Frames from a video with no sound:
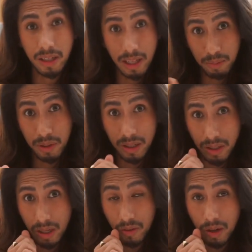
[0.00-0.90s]
in that
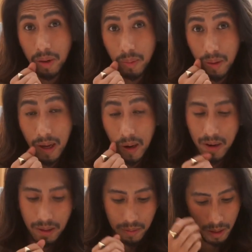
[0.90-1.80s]
prediction, if you remember that,
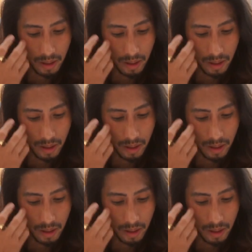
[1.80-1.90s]
right?